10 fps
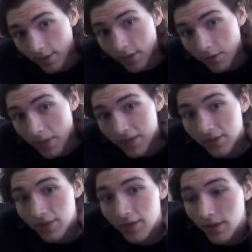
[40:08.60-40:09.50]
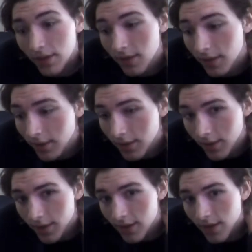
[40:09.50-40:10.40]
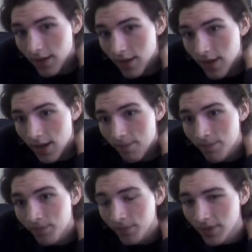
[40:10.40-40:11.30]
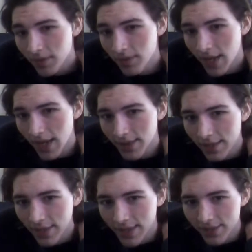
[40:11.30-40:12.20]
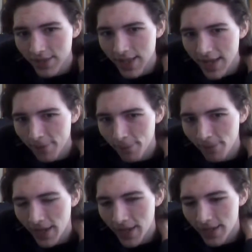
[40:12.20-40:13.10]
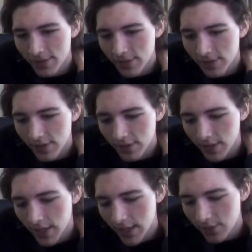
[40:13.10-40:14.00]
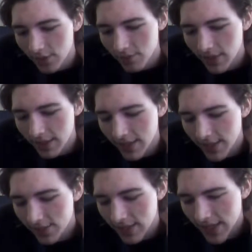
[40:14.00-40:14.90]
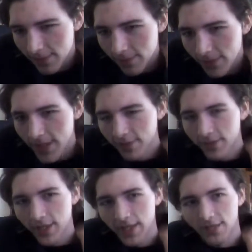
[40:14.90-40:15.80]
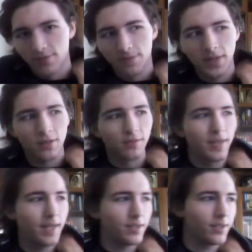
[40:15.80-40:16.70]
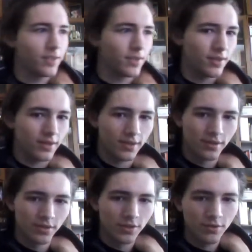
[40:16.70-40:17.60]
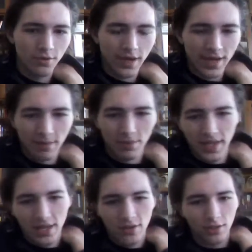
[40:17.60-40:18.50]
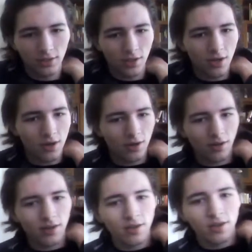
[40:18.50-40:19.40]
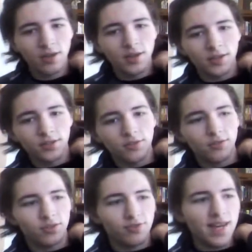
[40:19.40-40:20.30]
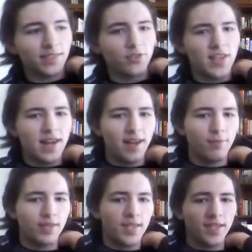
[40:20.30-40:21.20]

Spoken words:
you base um, and they think it's safe, and just when they think it's safe, it's revealed that Dooku had a plan all along to distract the Jedi with